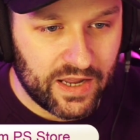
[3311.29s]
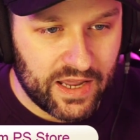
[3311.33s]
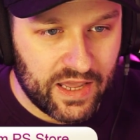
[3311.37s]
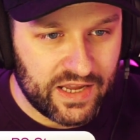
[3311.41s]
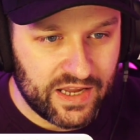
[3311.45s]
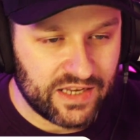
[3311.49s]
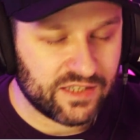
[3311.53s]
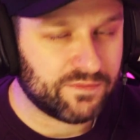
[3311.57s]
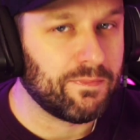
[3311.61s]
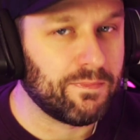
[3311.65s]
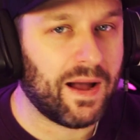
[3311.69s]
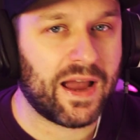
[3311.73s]

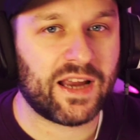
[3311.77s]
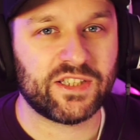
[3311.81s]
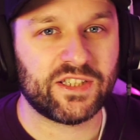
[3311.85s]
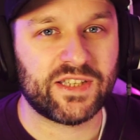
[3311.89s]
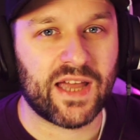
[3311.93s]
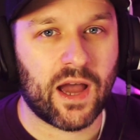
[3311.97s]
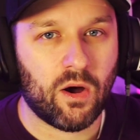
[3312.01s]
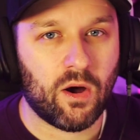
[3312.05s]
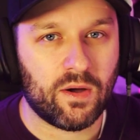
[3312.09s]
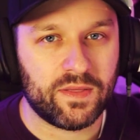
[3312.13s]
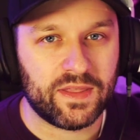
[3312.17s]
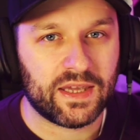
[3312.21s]
it's maxed
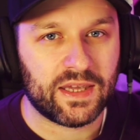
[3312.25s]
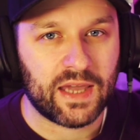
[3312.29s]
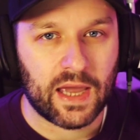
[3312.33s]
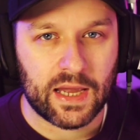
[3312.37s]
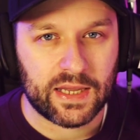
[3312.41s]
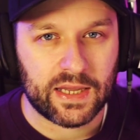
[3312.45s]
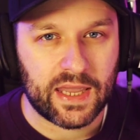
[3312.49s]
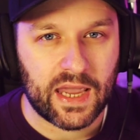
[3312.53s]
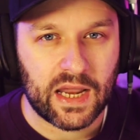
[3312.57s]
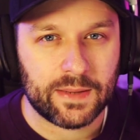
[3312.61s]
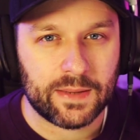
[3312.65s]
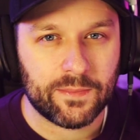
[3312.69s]
out and they
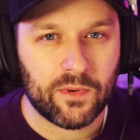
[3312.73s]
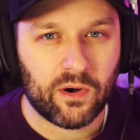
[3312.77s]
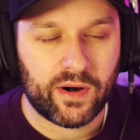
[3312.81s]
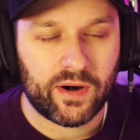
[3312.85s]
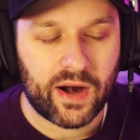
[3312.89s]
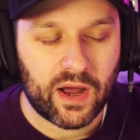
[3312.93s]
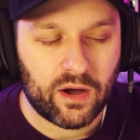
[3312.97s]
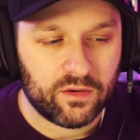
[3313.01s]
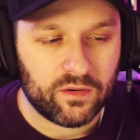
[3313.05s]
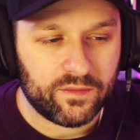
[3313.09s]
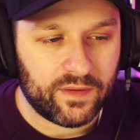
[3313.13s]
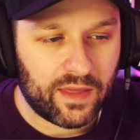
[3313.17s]
can't get any more
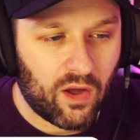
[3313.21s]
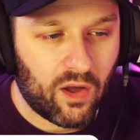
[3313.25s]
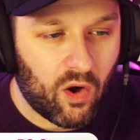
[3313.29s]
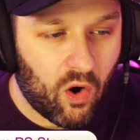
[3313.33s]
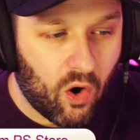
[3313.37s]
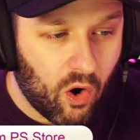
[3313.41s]
out of it,